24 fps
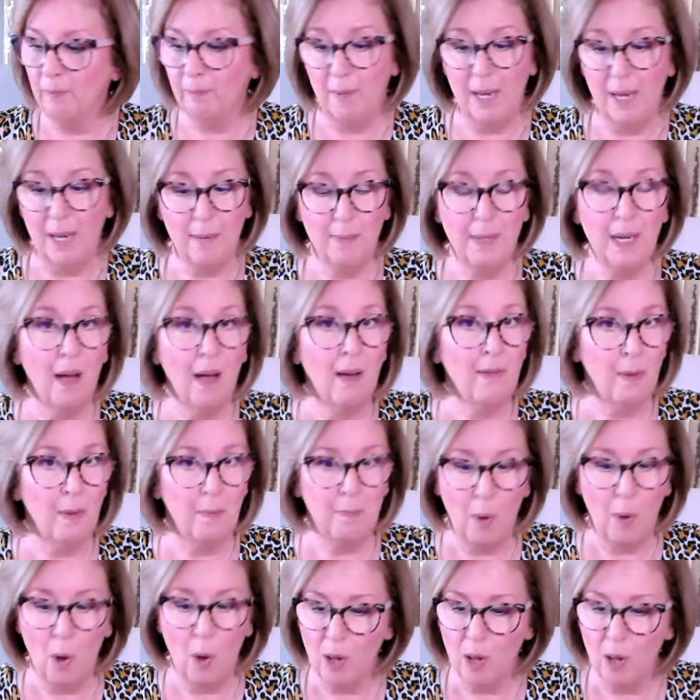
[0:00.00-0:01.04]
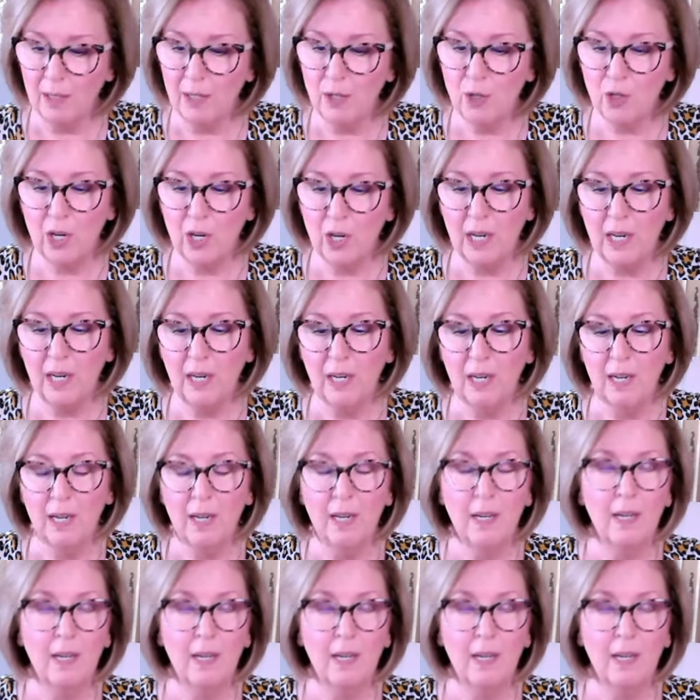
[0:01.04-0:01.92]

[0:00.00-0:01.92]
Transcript: maybe of apology,